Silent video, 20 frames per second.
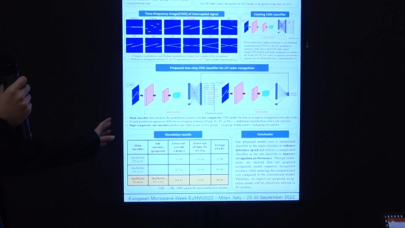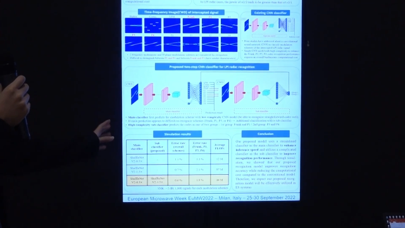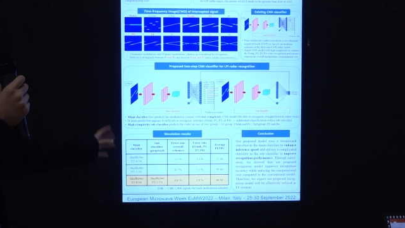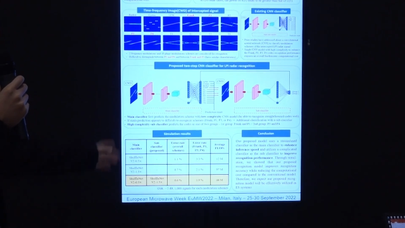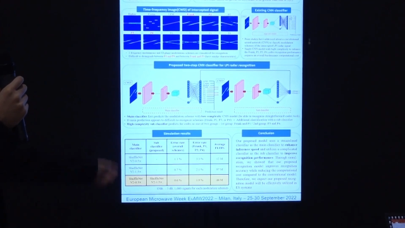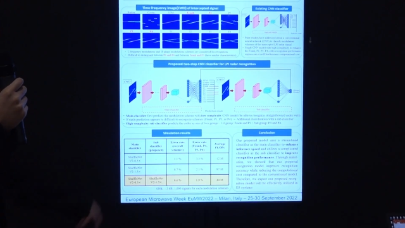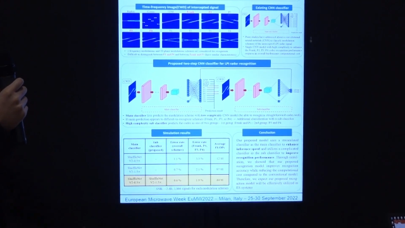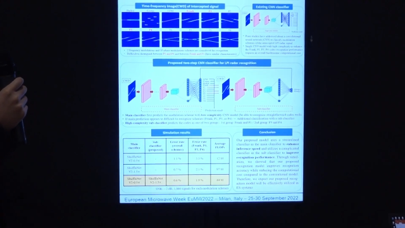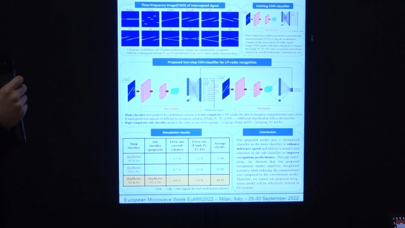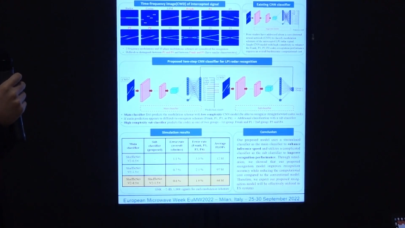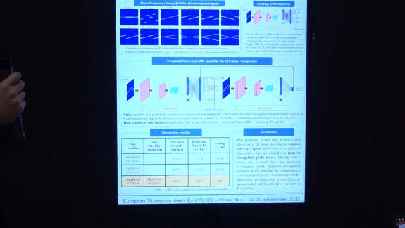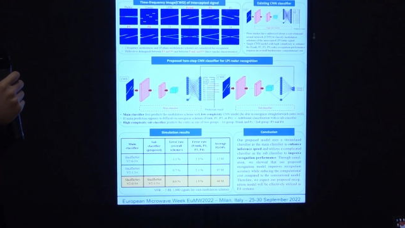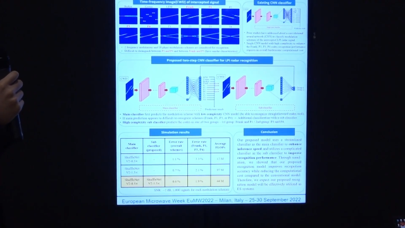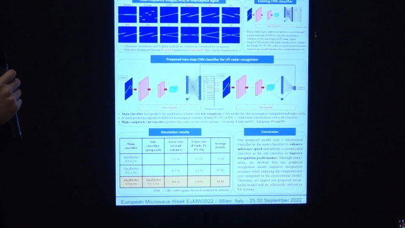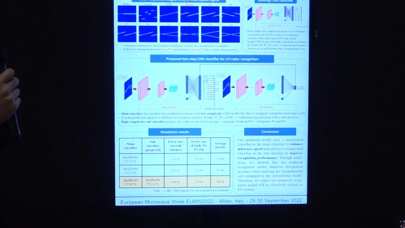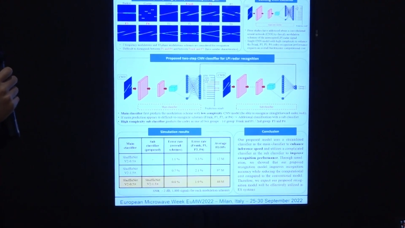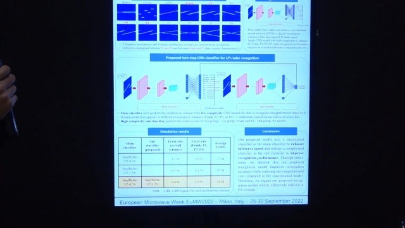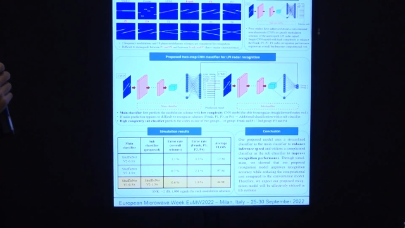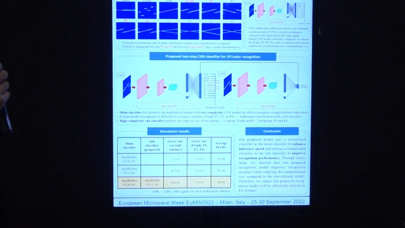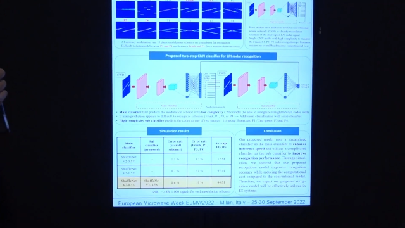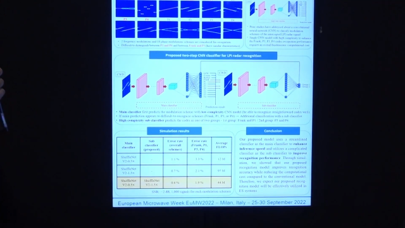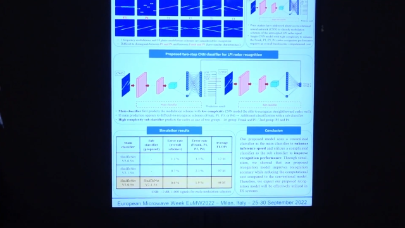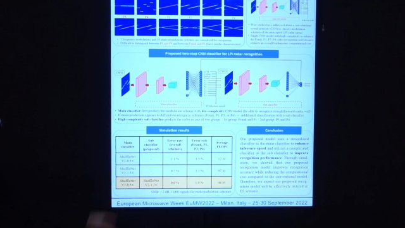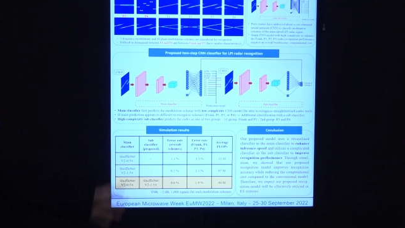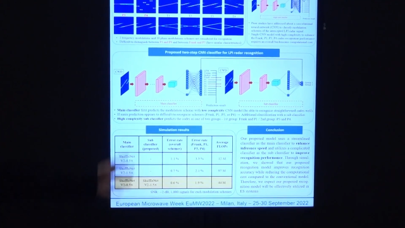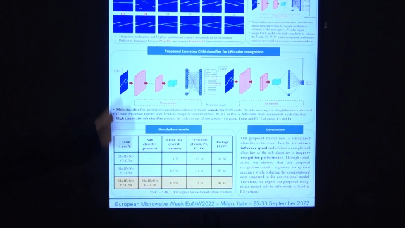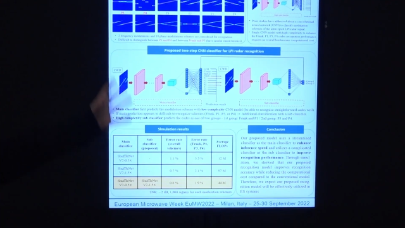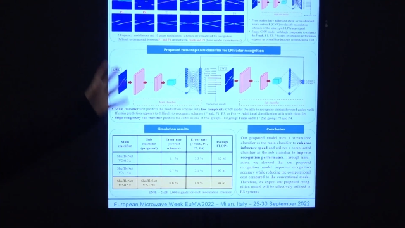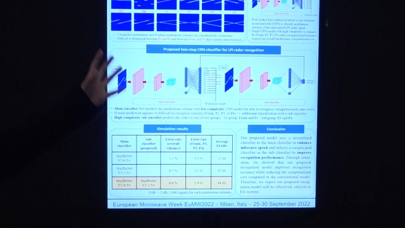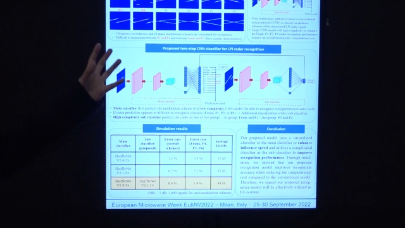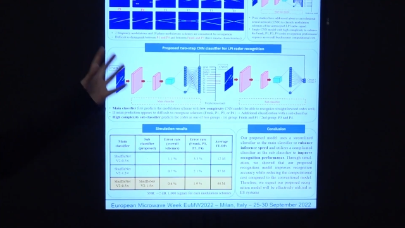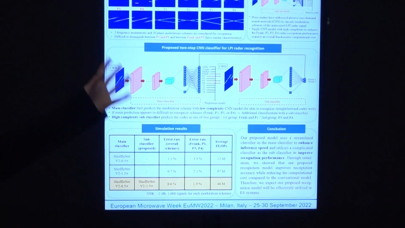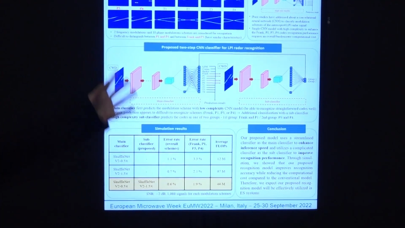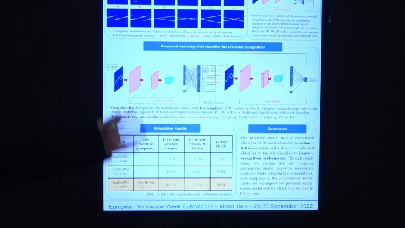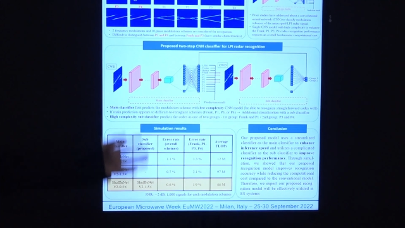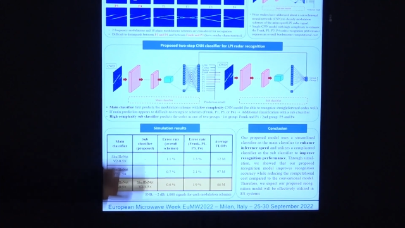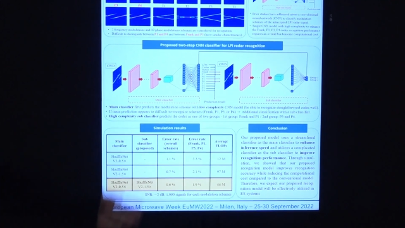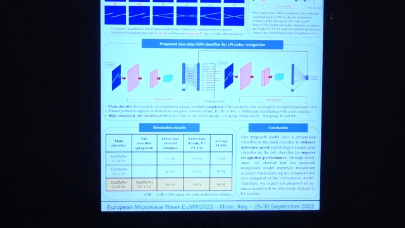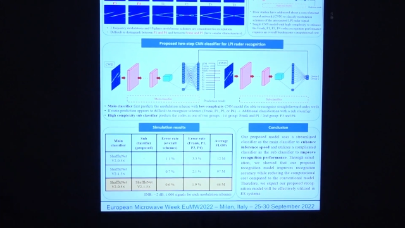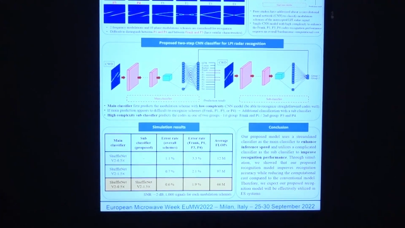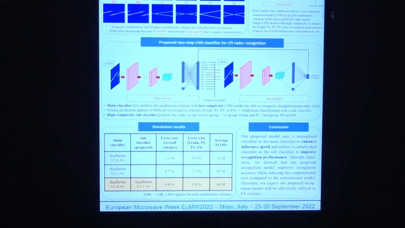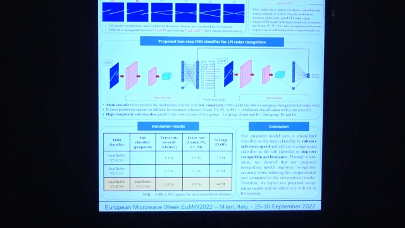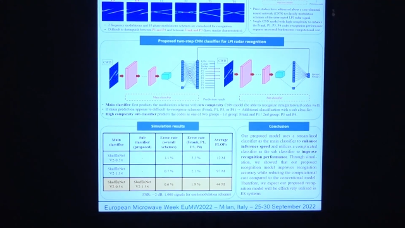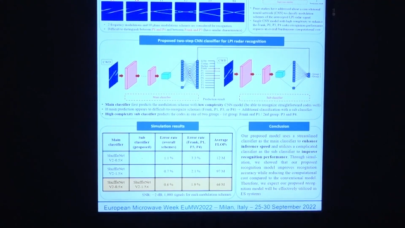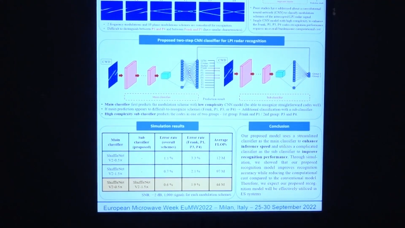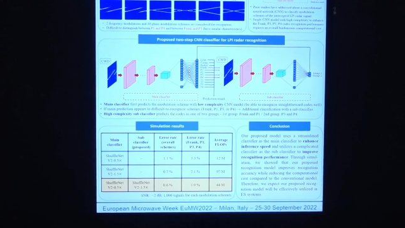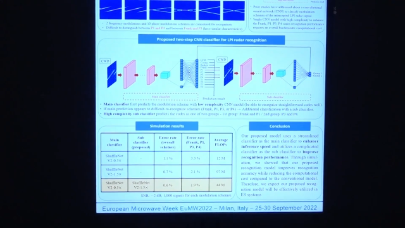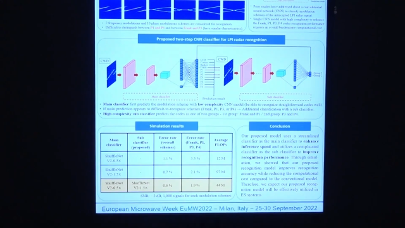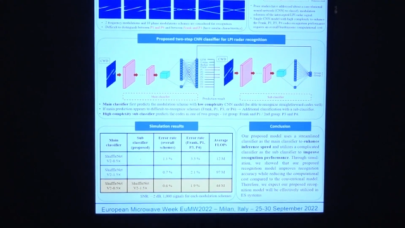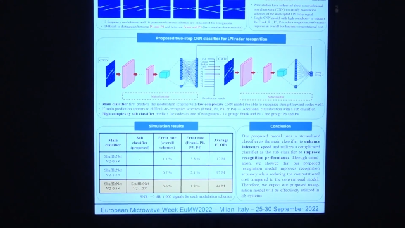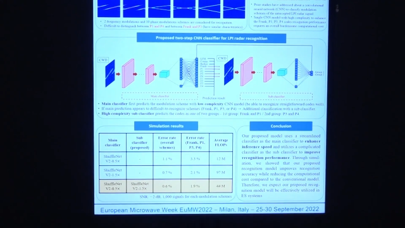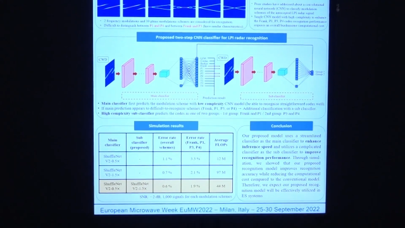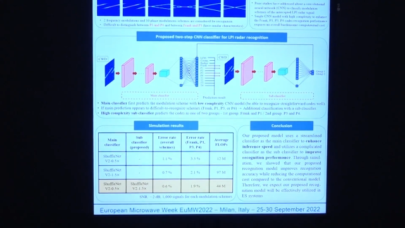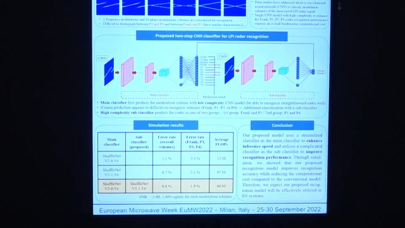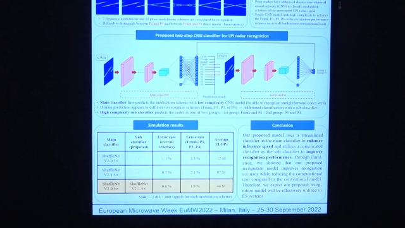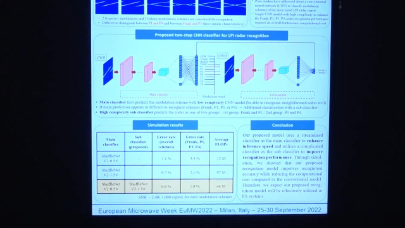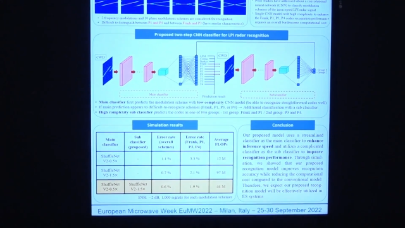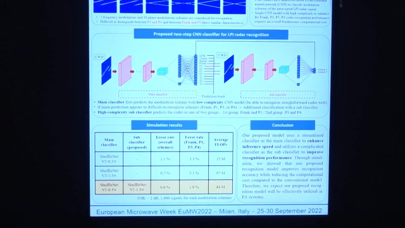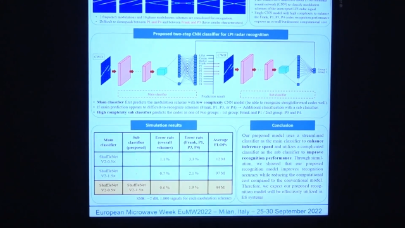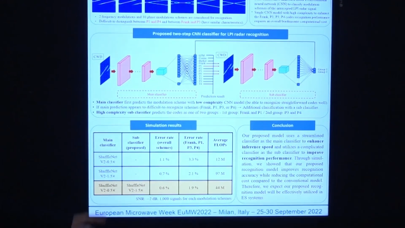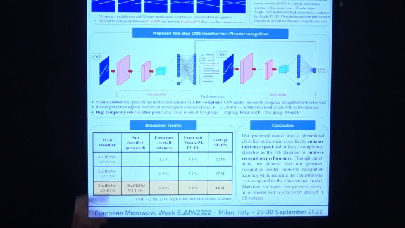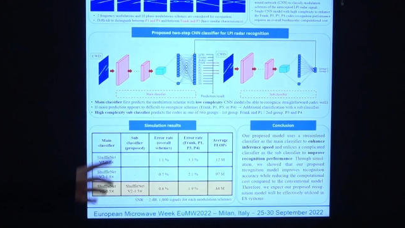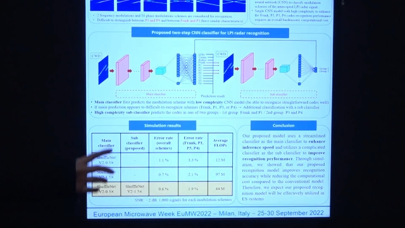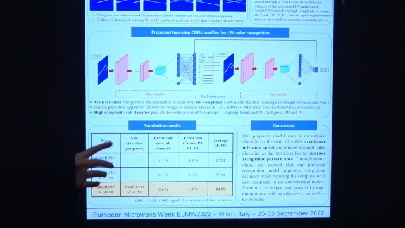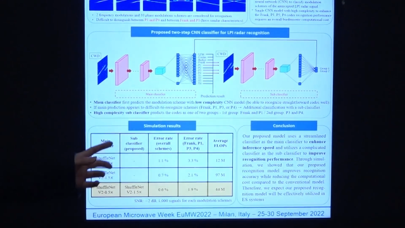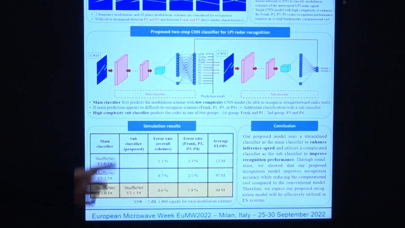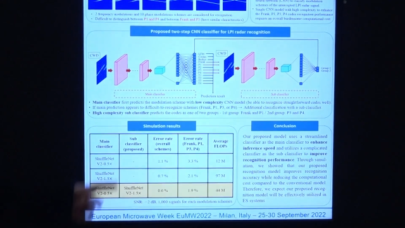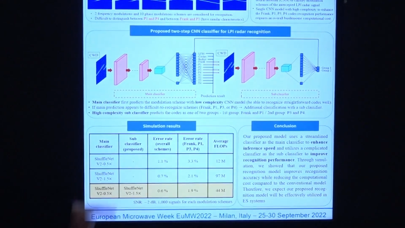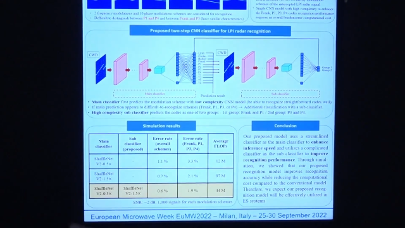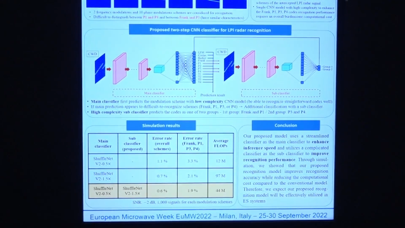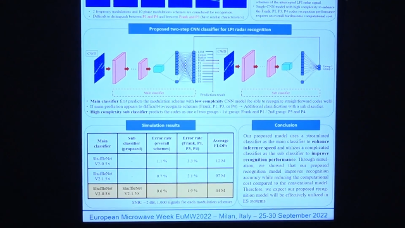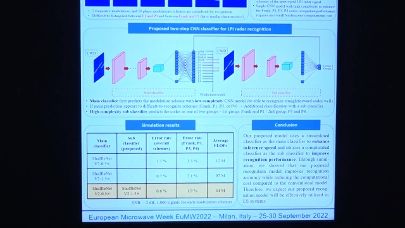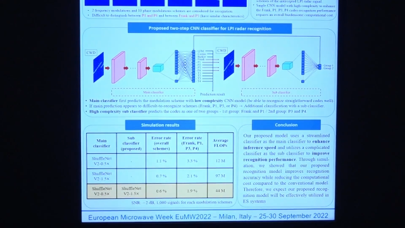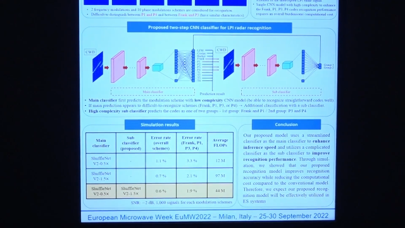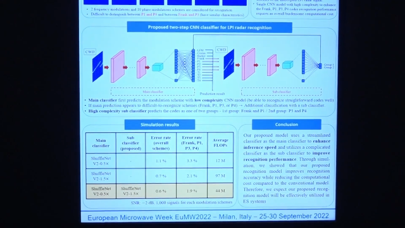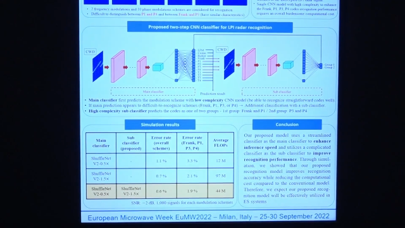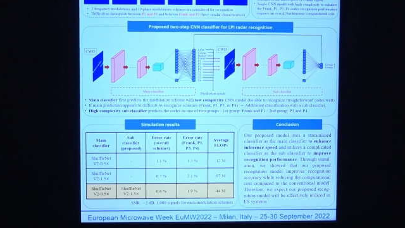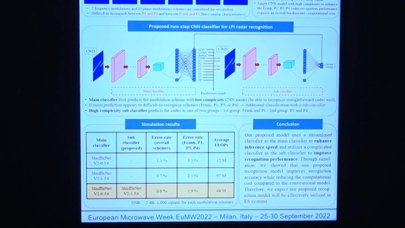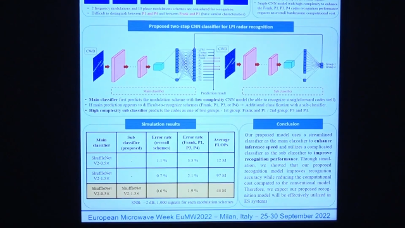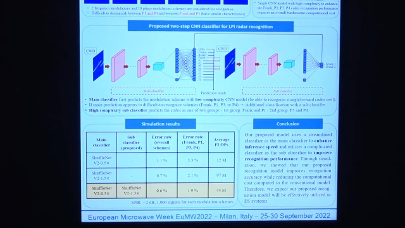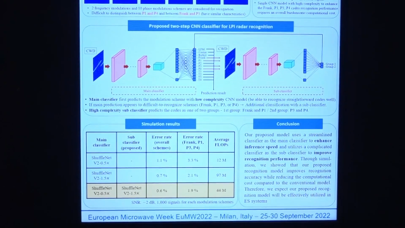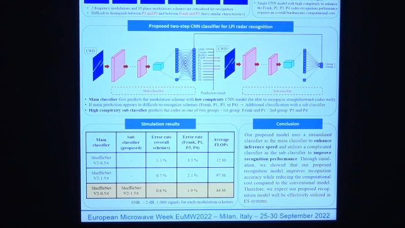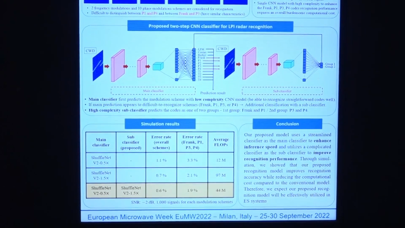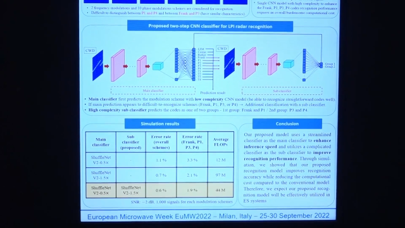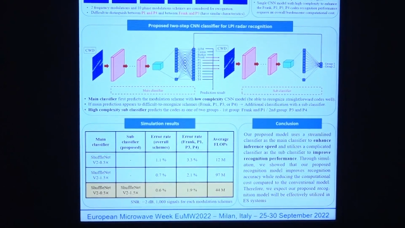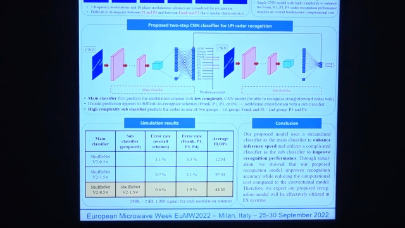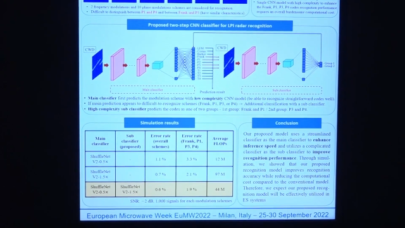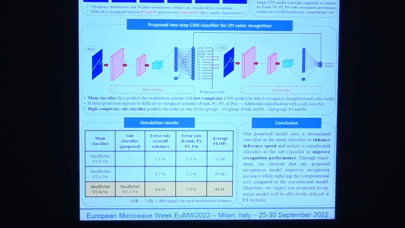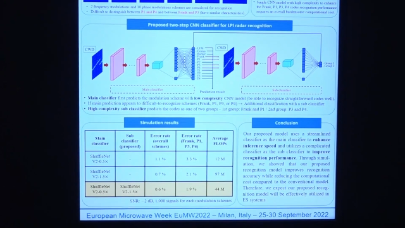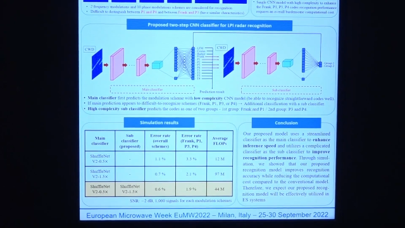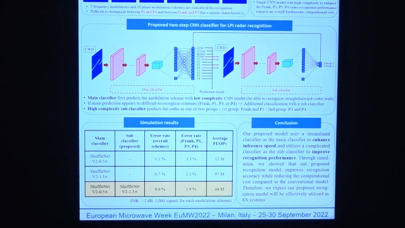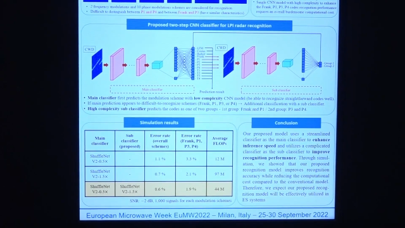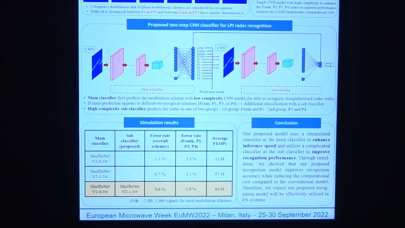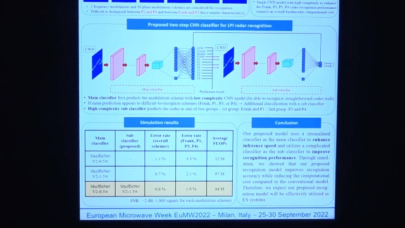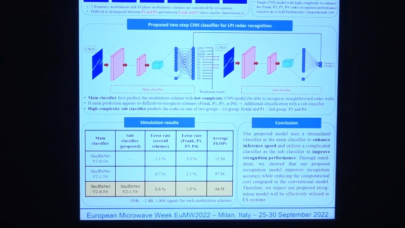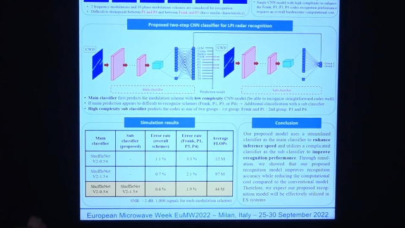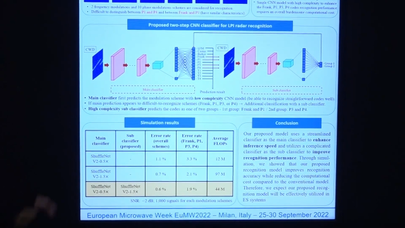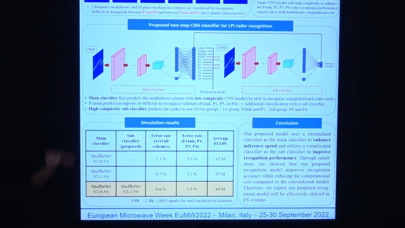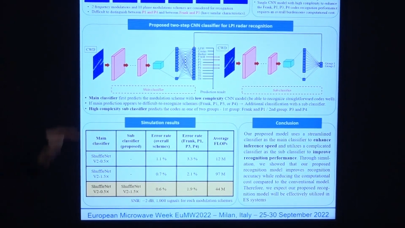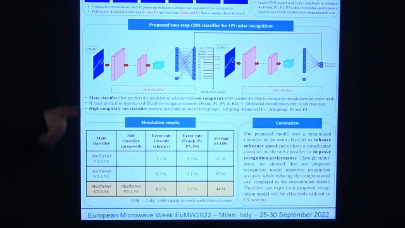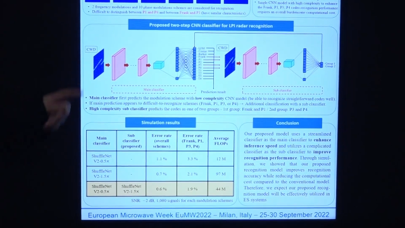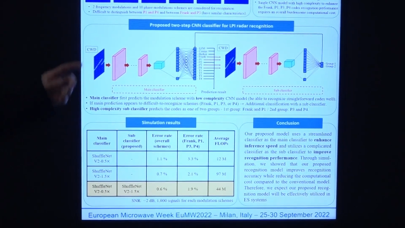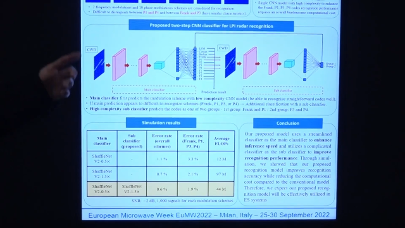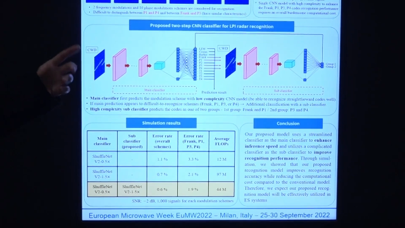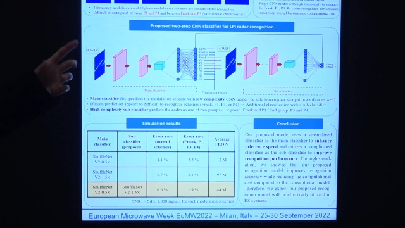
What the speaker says: No face is visible, so there are no lips to read.